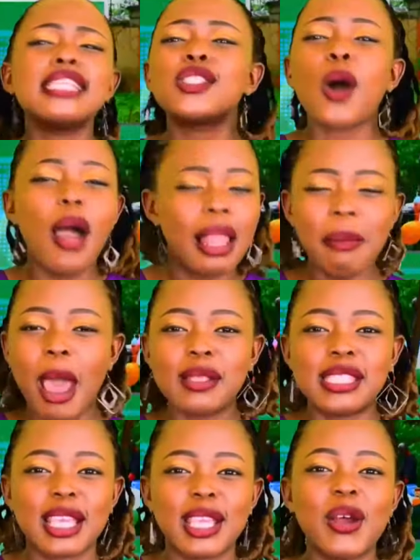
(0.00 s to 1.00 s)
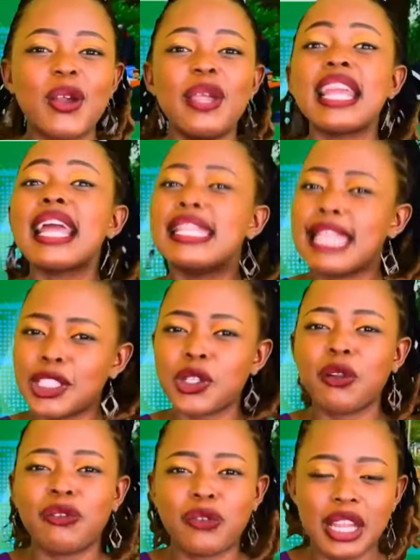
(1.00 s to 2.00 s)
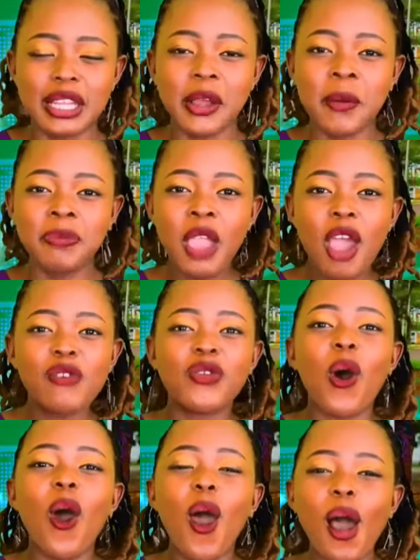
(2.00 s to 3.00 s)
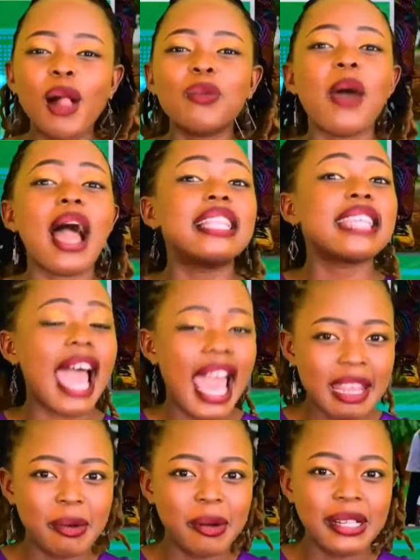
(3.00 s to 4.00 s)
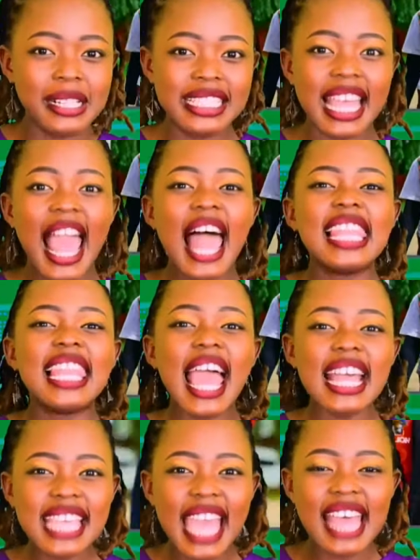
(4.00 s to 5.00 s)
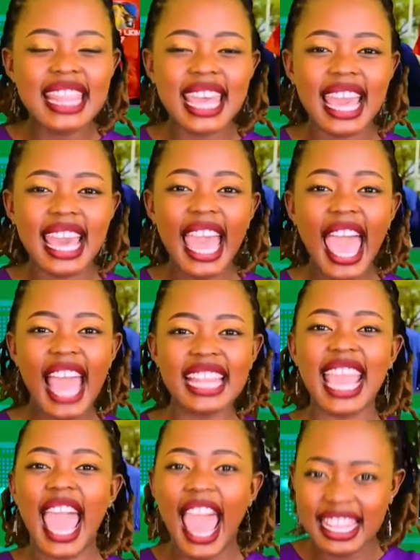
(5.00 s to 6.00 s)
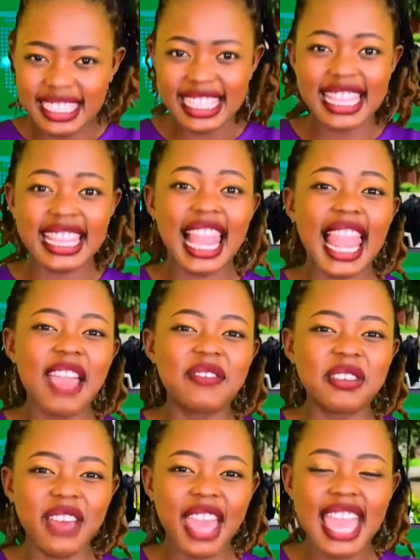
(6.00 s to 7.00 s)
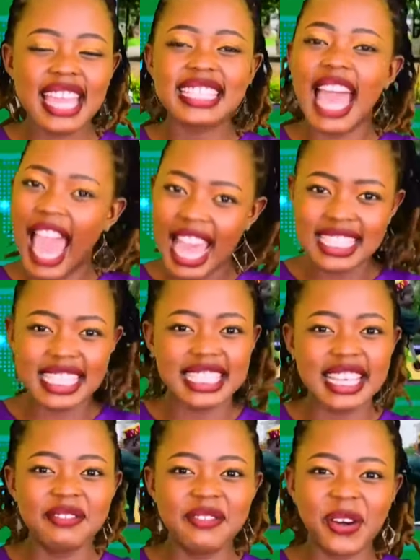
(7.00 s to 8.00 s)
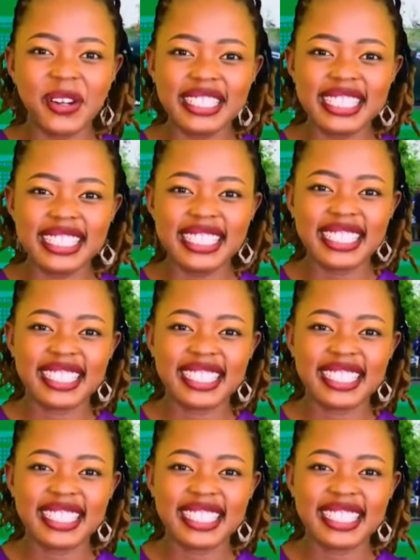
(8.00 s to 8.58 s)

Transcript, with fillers: It's all about securing natural freedom for all wild animals. Let's head there and catch the live event as it unfolds.